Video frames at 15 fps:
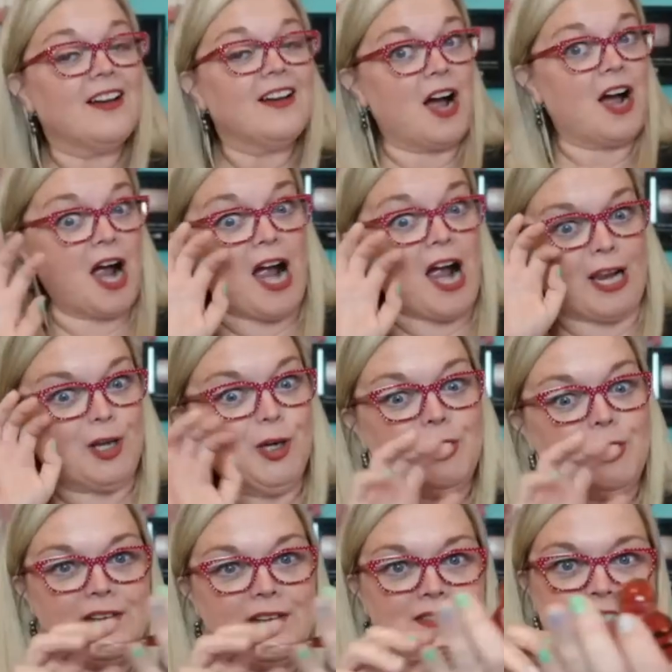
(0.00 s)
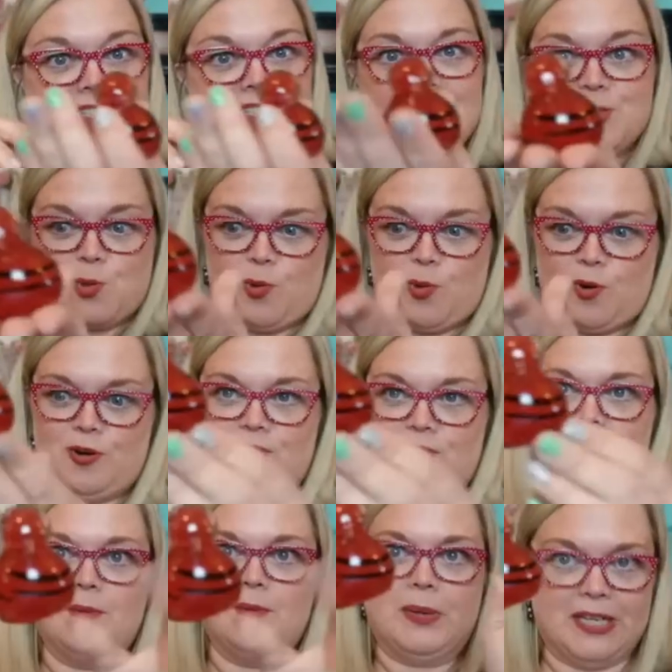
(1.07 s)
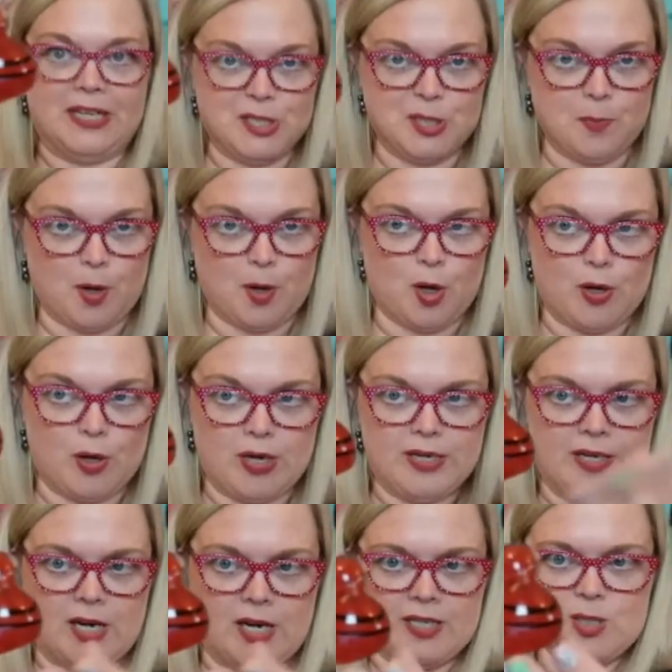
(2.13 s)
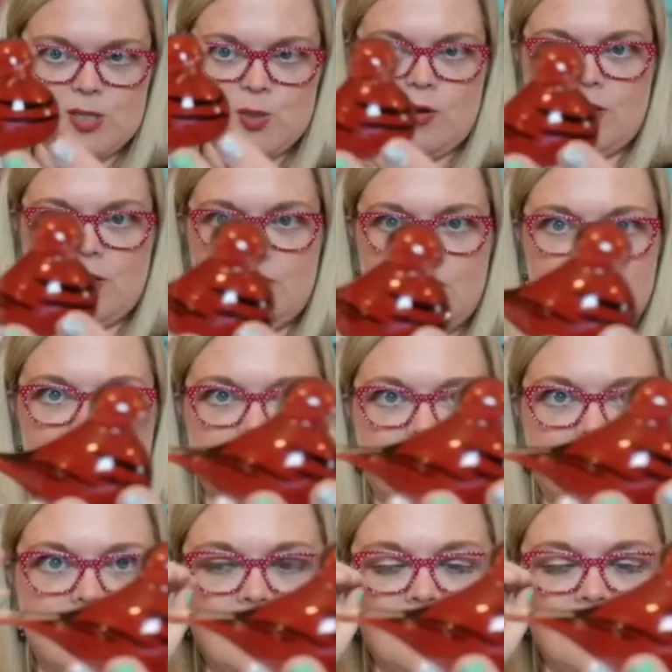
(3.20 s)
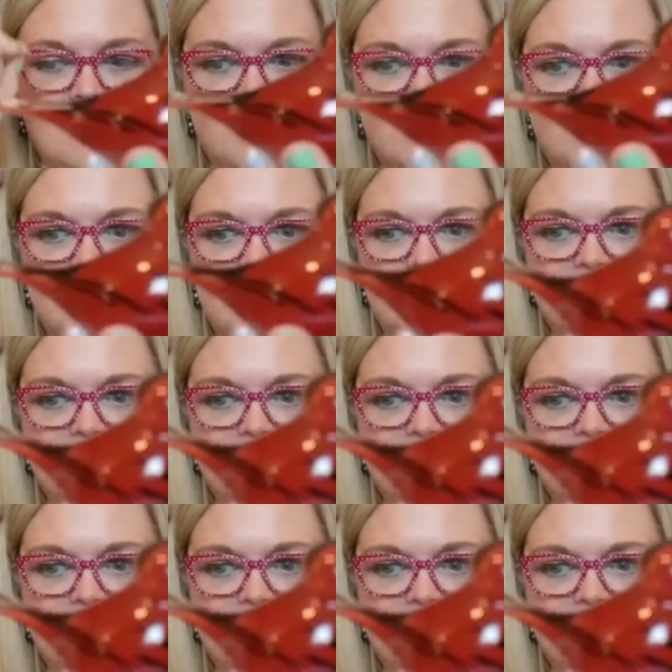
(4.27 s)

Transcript: I, I could have said squirrel, but it's a bird, not a squirrel. It's a